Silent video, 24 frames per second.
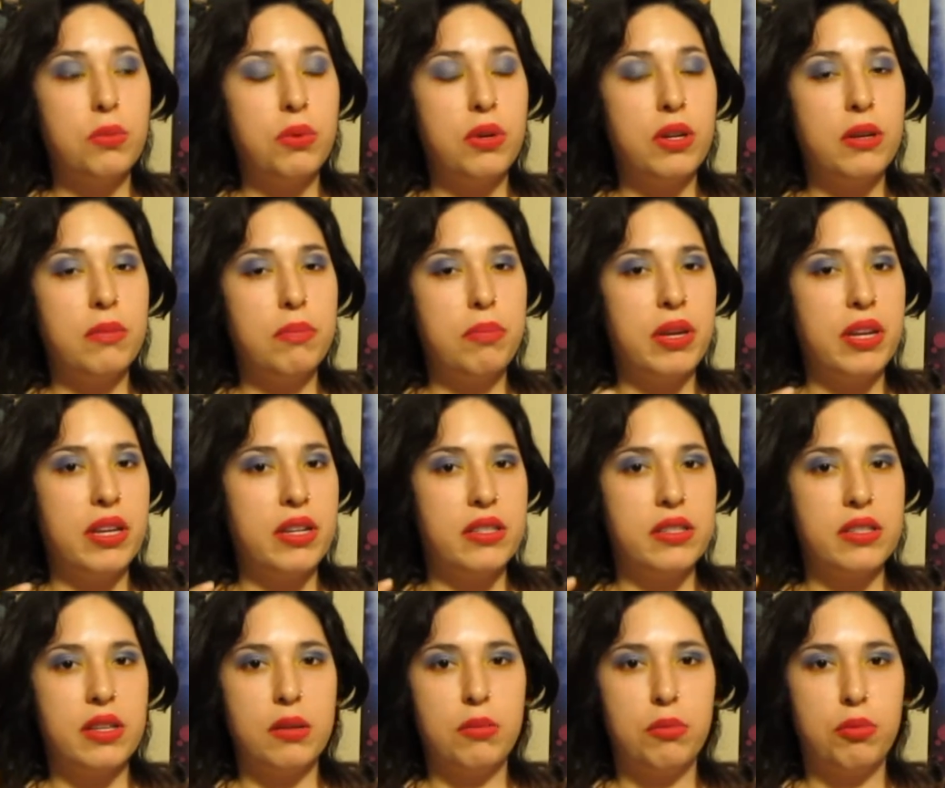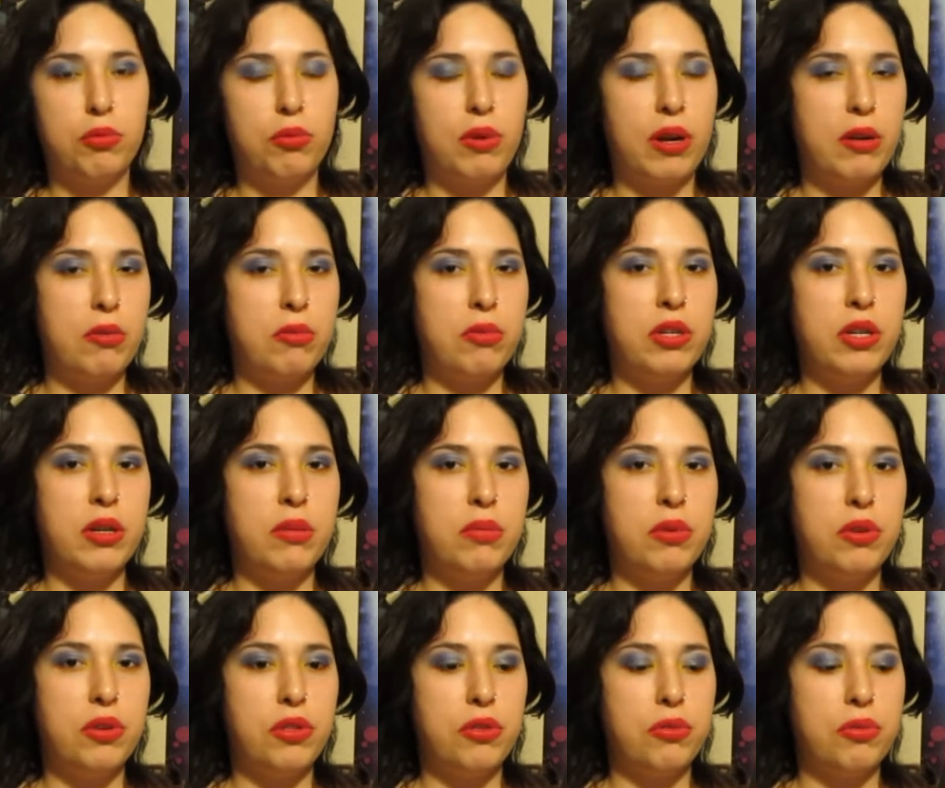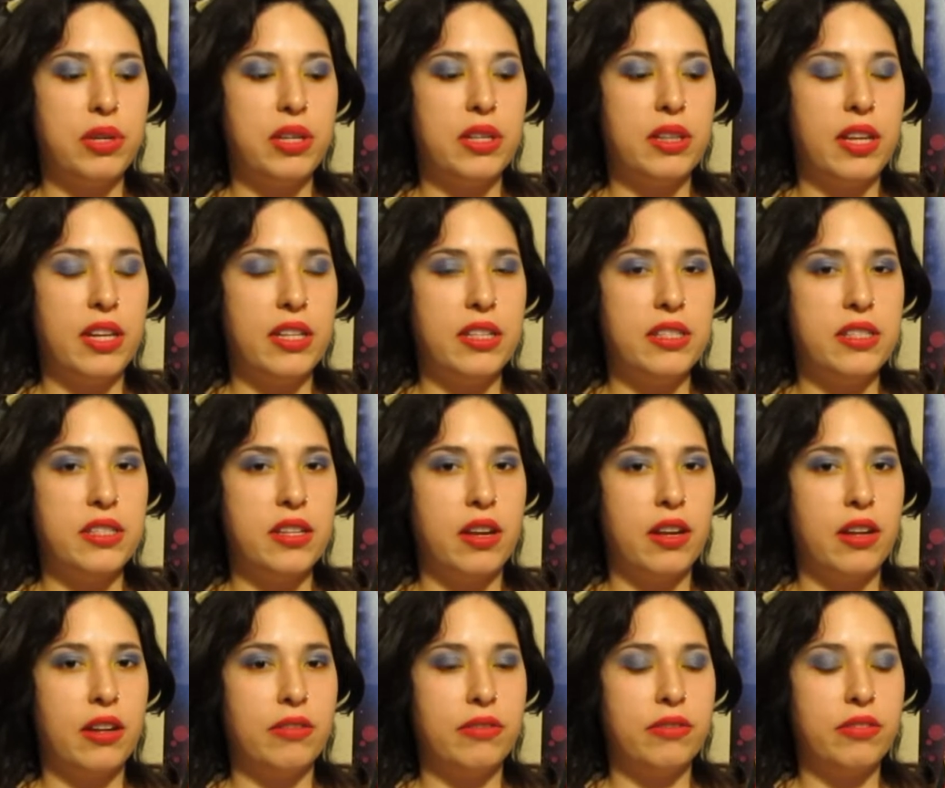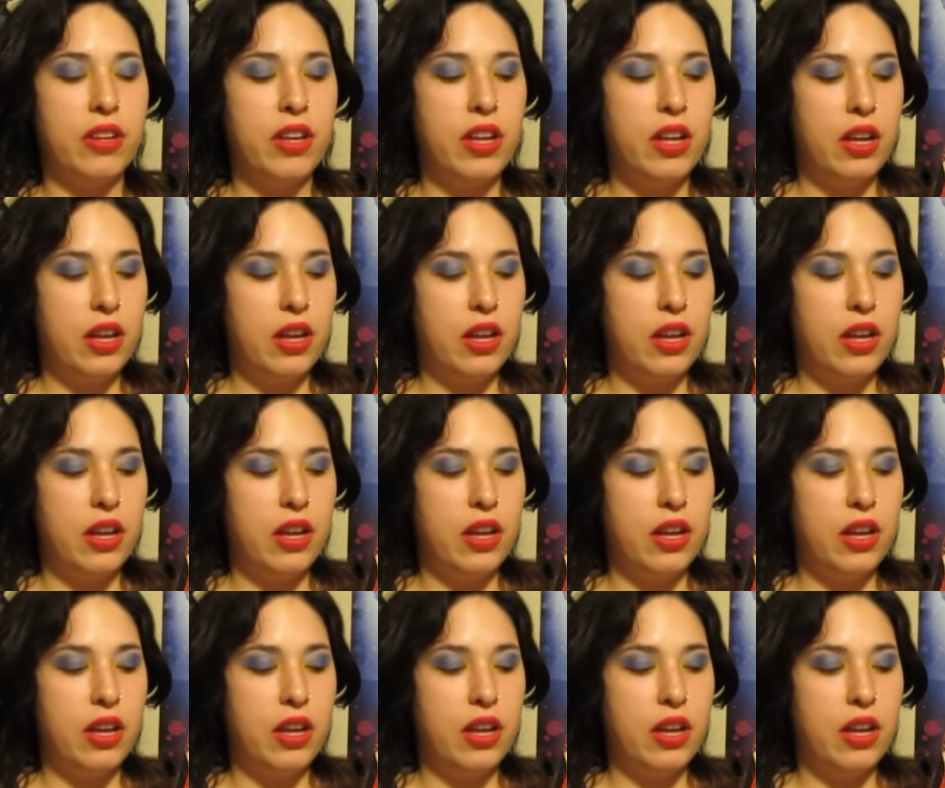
one picks up right where number 3 lets off.